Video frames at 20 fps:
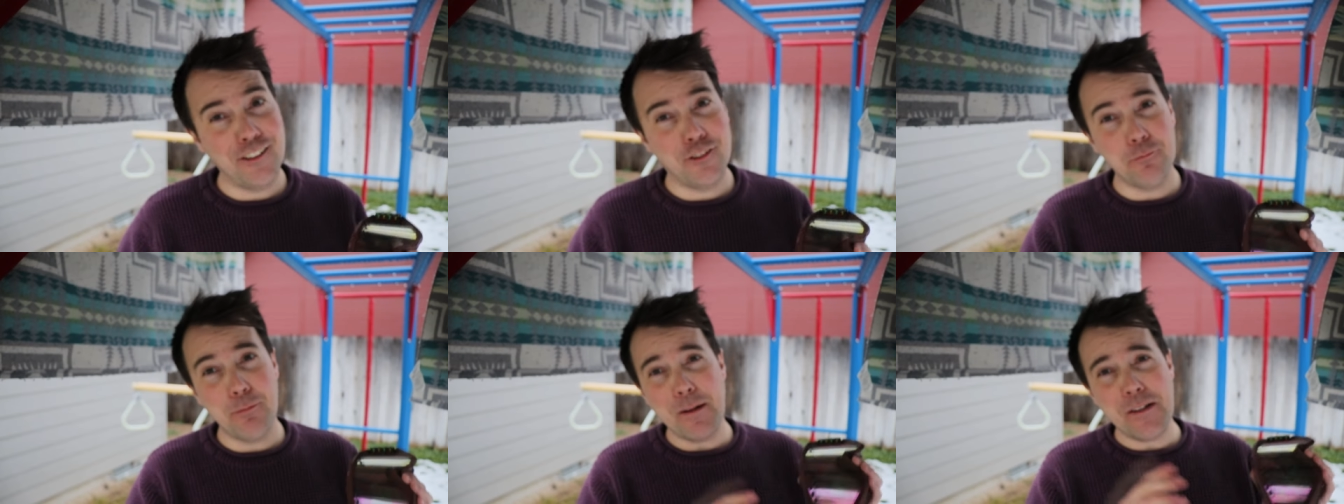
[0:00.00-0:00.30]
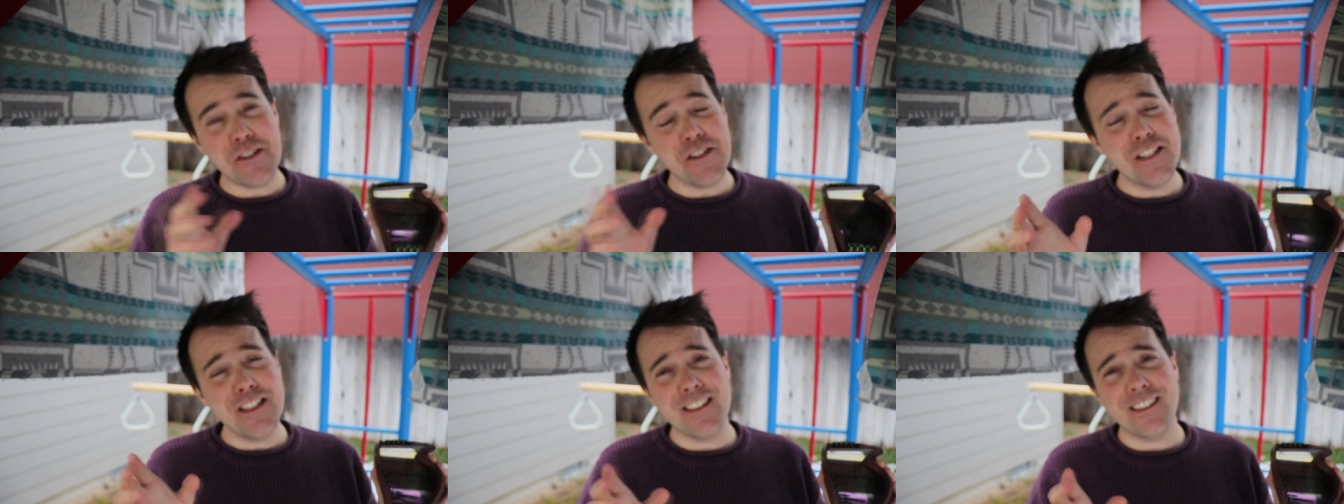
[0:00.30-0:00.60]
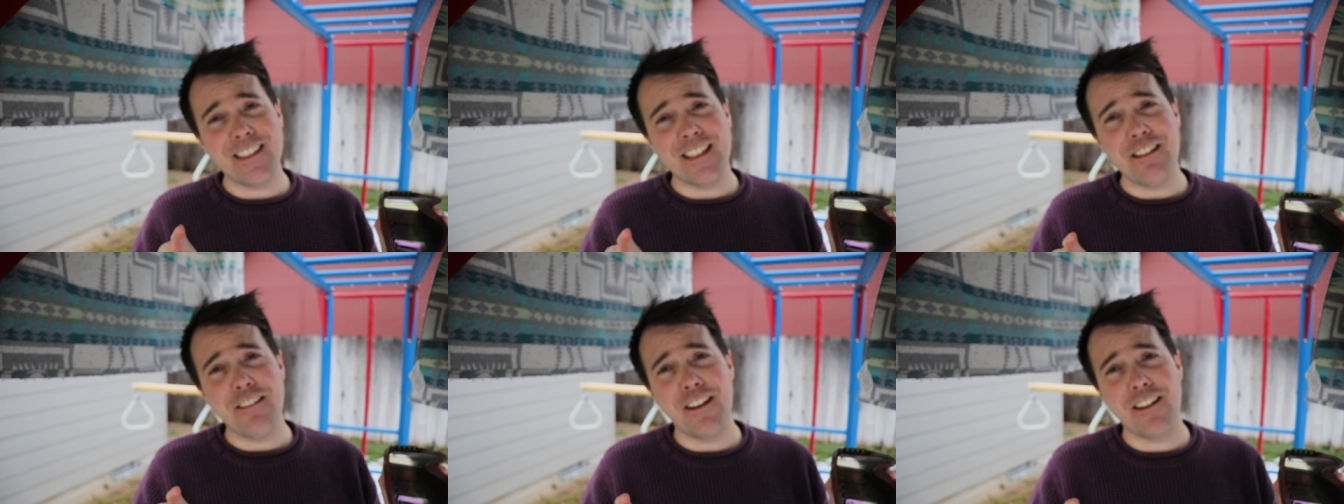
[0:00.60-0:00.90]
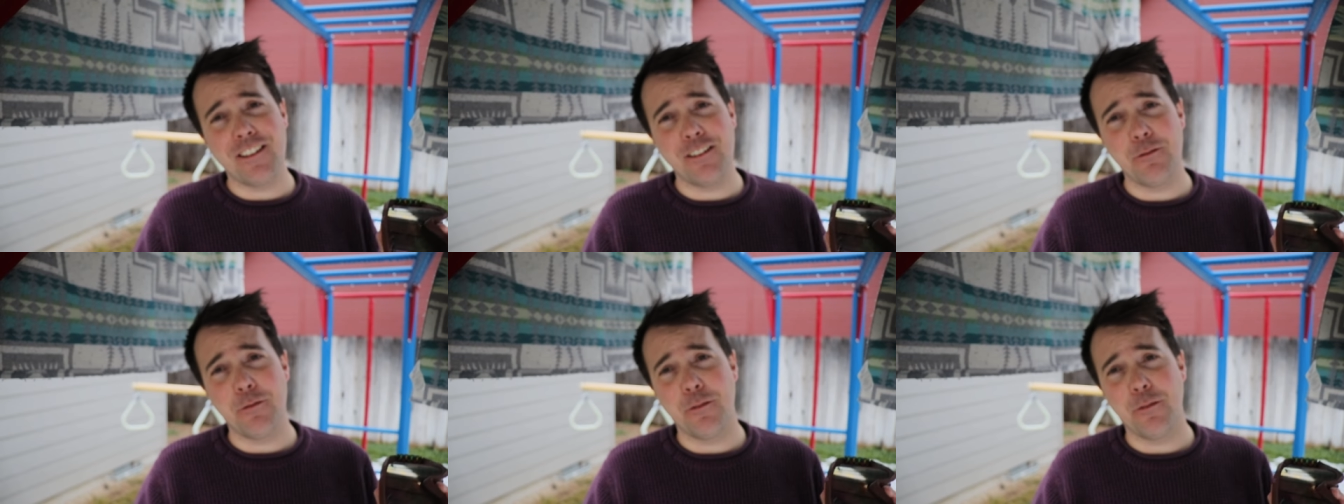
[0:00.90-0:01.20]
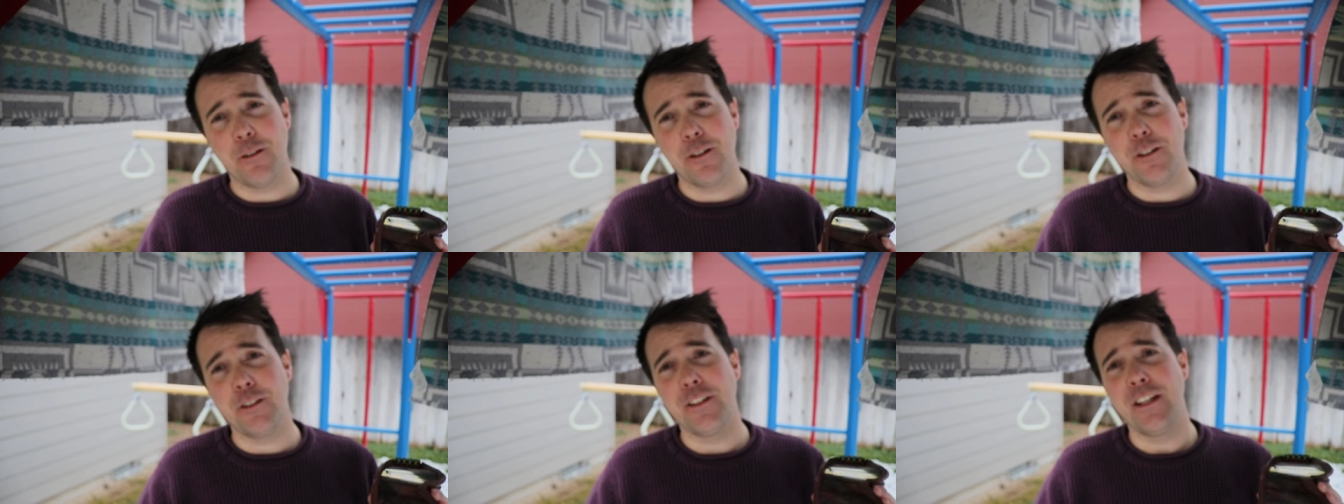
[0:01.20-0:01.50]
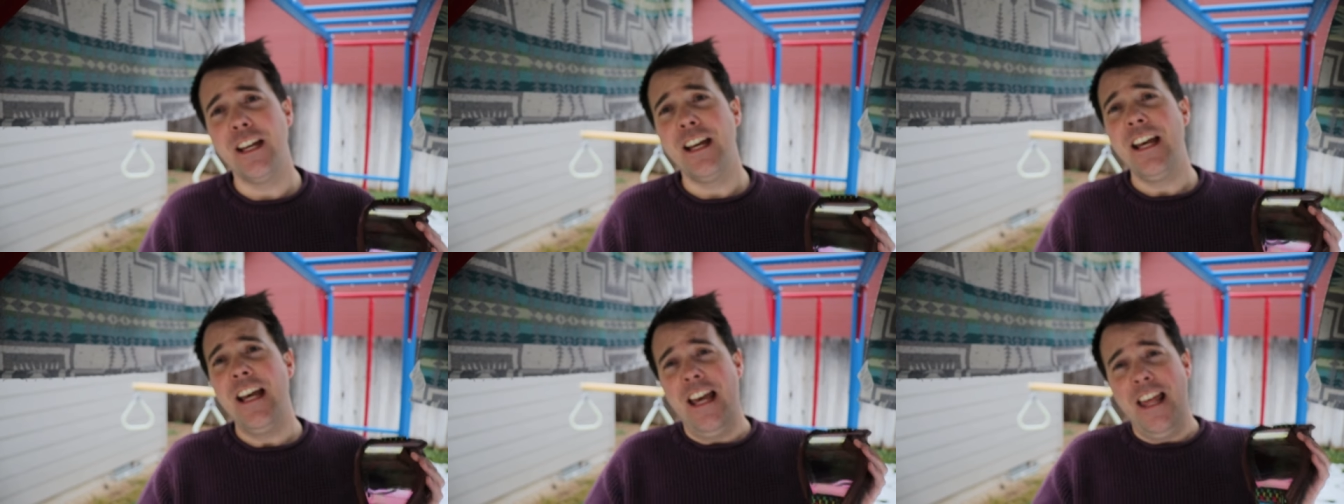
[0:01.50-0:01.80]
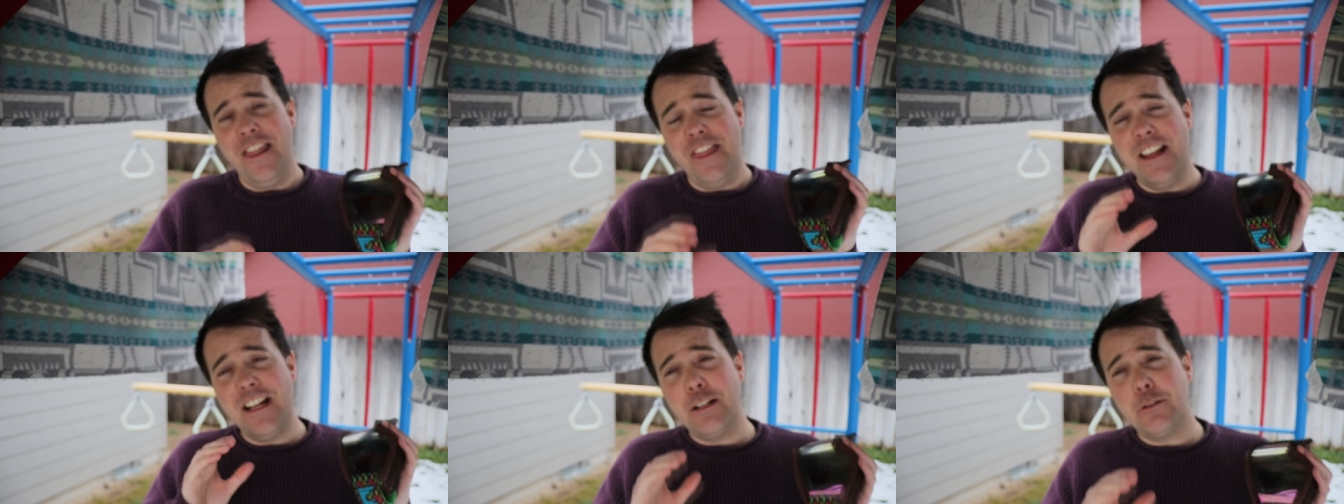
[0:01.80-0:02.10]
Especially in the ski racing world,
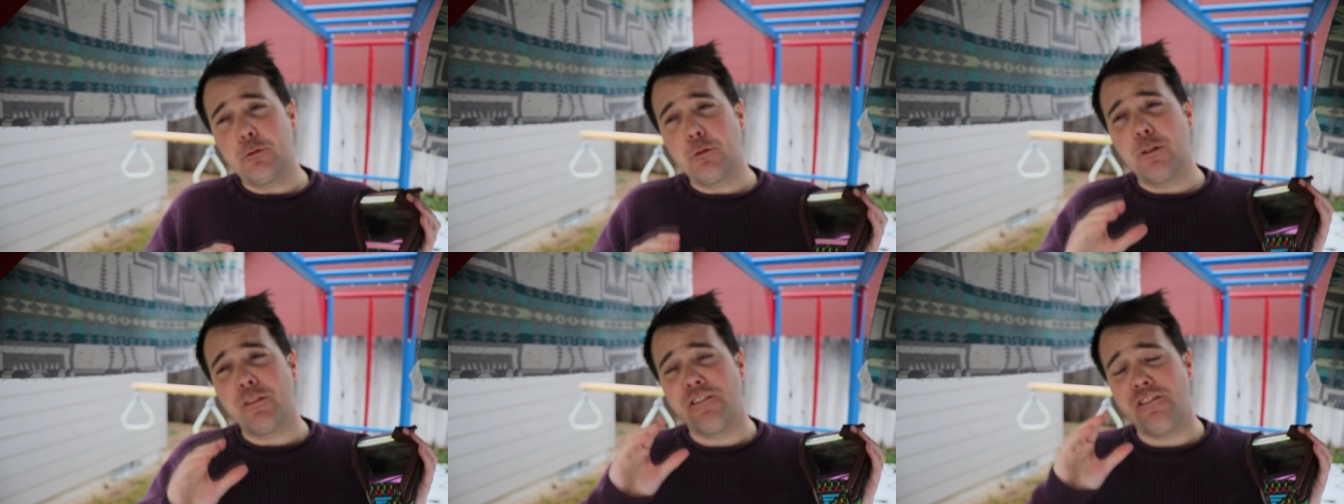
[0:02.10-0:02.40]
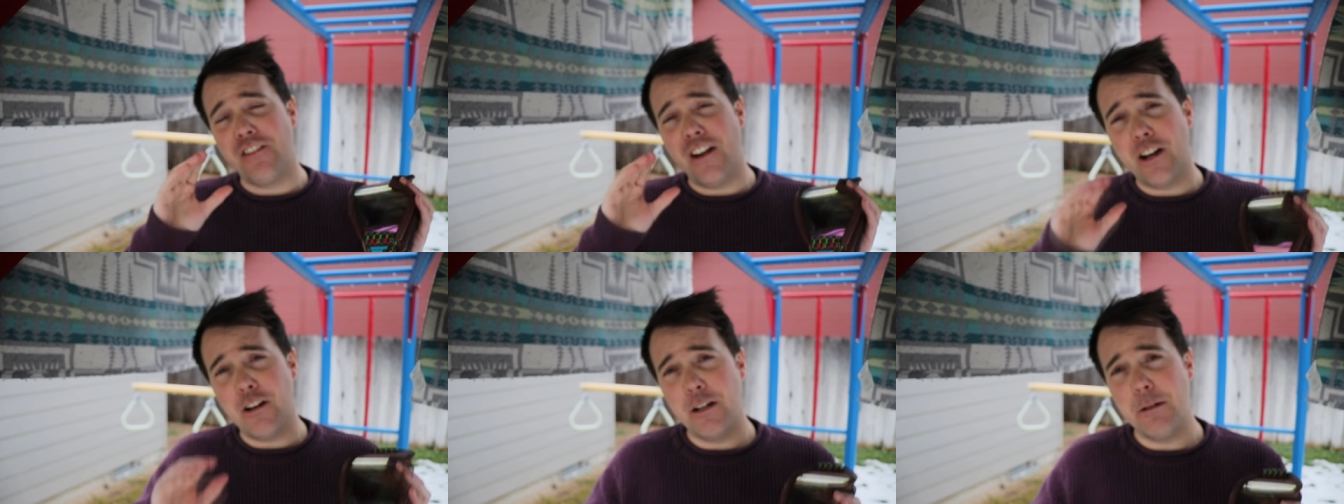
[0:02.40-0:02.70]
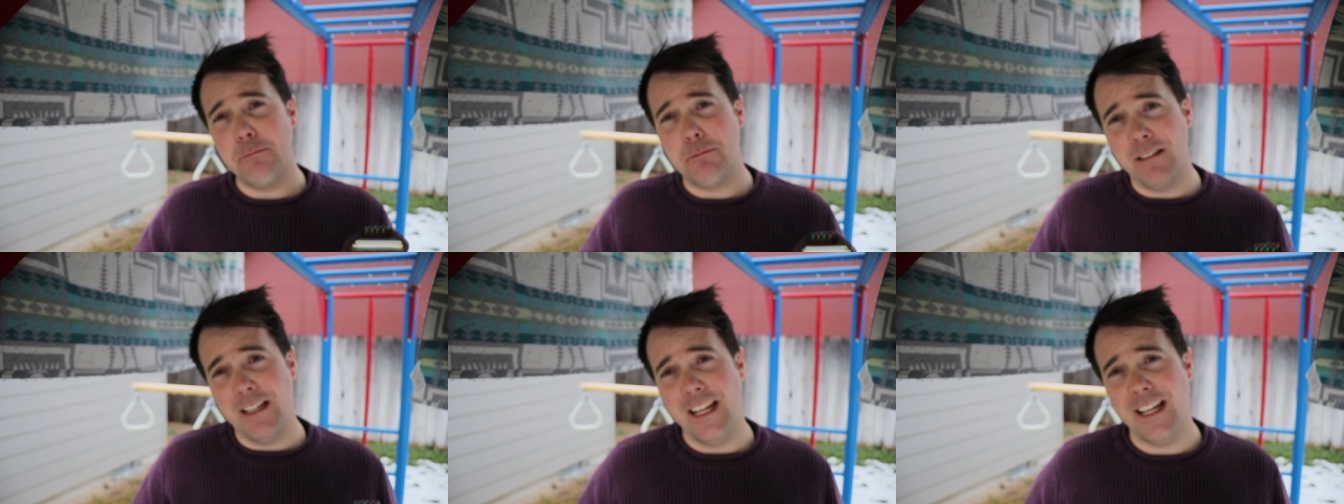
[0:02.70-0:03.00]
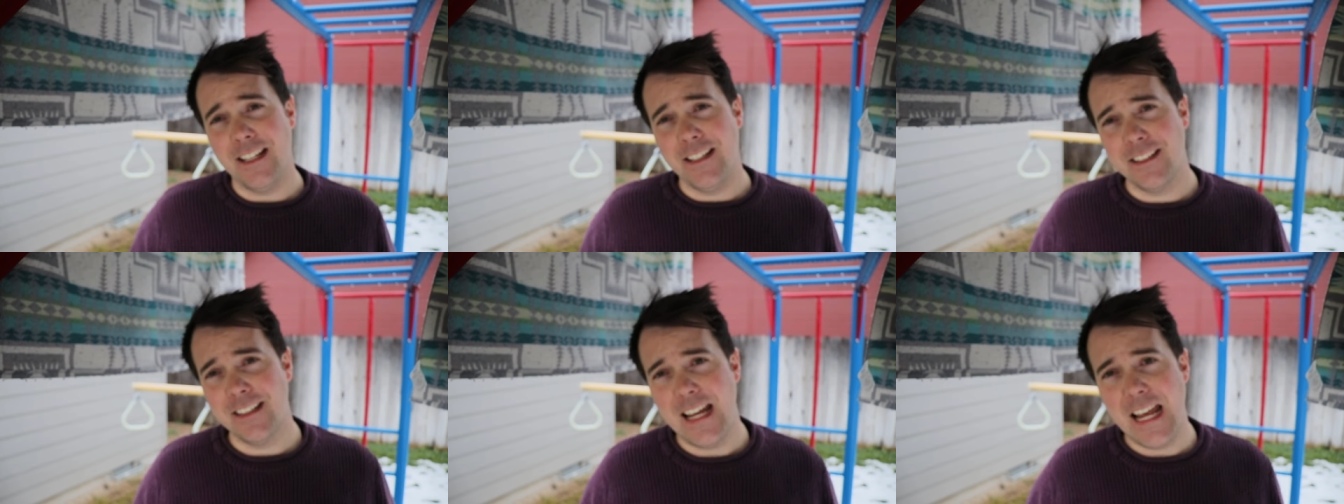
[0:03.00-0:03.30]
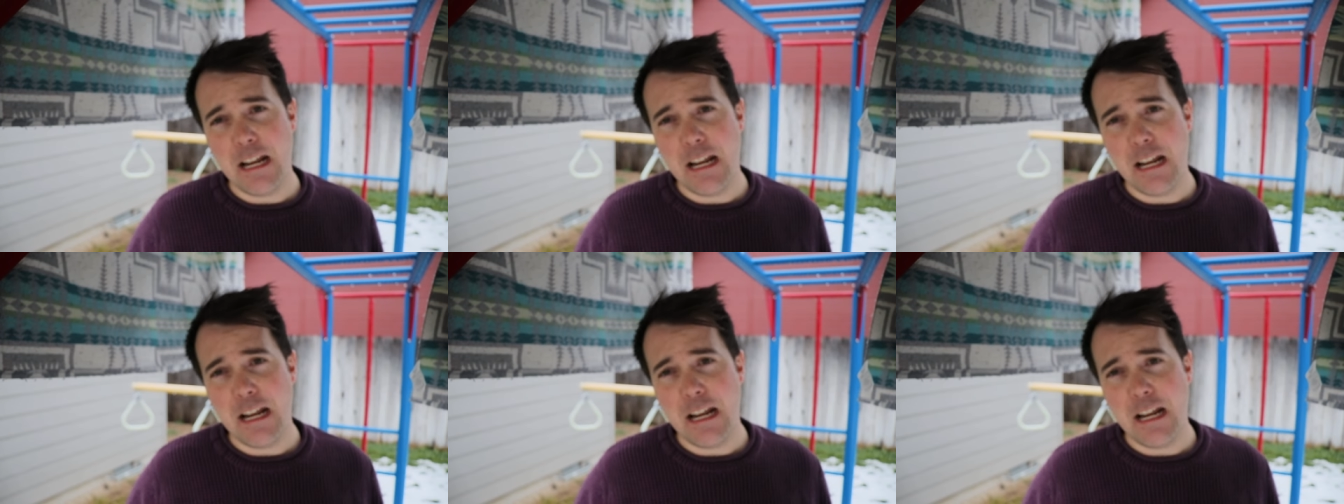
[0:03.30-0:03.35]
things were very bland.